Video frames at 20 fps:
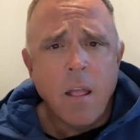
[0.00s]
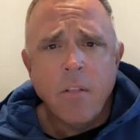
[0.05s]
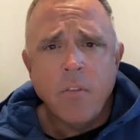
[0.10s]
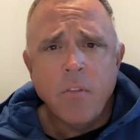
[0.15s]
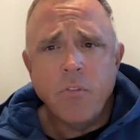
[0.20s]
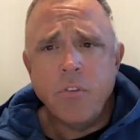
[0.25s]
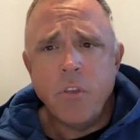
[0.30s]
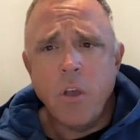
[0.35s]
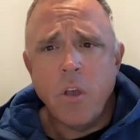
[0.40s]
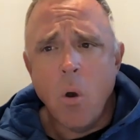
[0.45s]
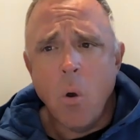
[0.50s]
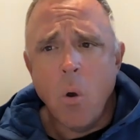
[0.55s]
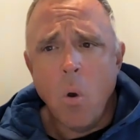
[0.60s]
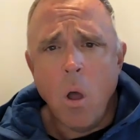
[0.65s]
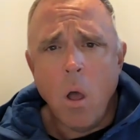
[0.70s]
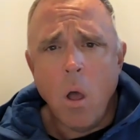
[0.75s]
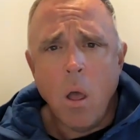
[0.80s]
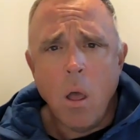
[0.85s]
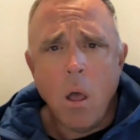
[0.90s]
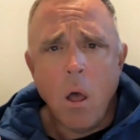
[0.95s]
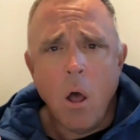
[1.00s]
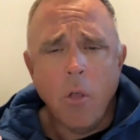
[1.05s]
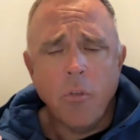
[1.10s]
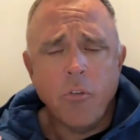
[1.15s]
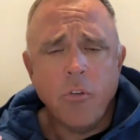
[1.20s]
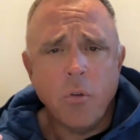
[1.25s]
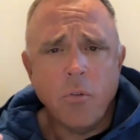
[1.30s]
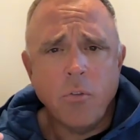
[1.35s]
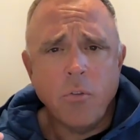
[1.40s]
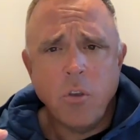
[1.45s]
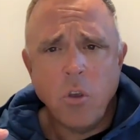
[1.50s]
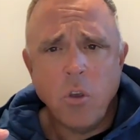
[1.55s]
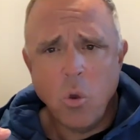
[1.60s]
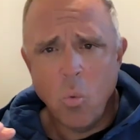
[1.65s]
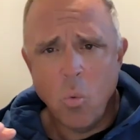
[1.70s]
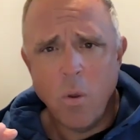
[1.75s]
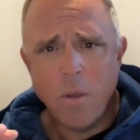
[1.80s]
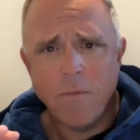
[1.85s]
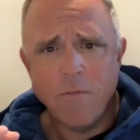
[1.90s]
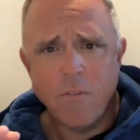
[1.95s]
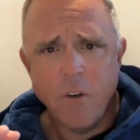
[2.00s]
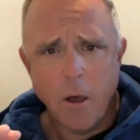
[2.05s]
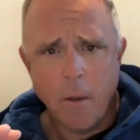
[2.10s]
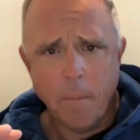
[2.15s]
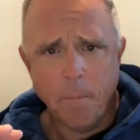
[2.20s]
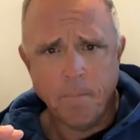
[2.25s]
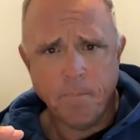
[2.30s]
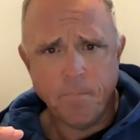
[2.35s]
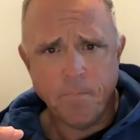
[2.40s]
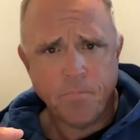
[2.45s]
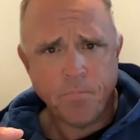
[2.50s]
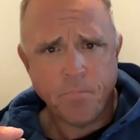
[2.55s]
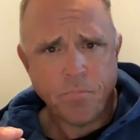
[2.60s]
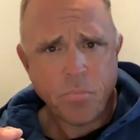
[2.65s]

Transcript: So also too, we've along